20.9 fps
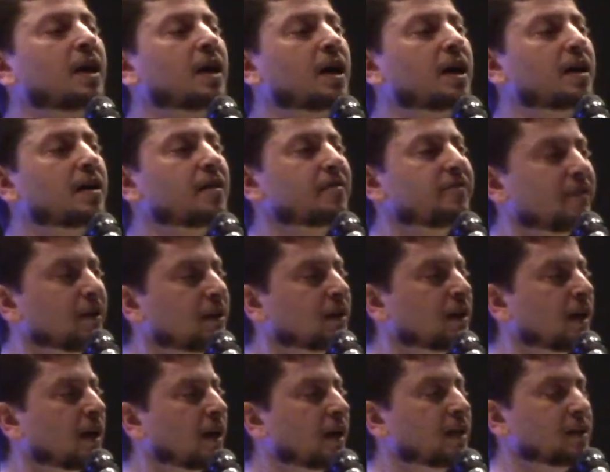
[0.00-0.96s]
Very
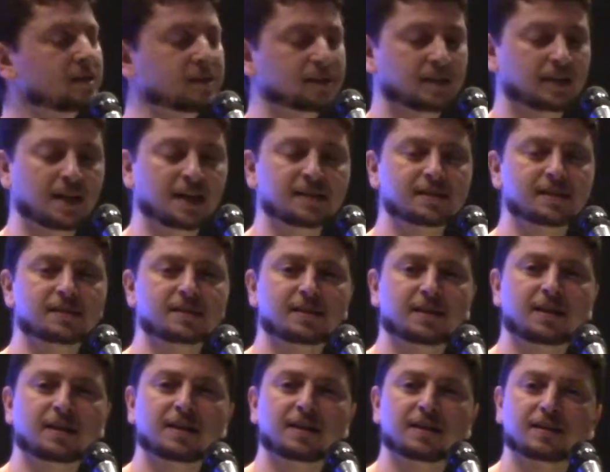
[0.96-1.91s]
nice. The nicest
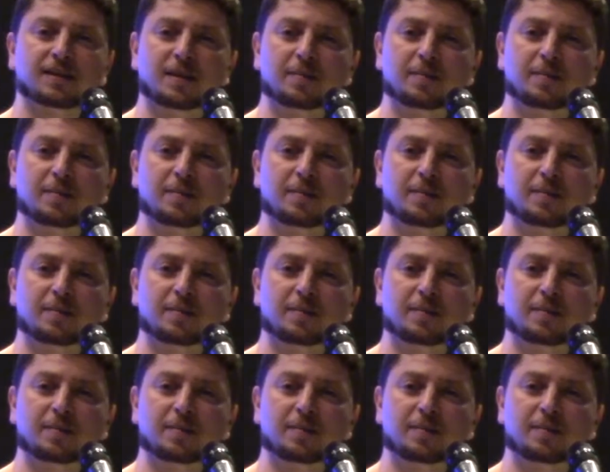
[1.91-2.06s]
thing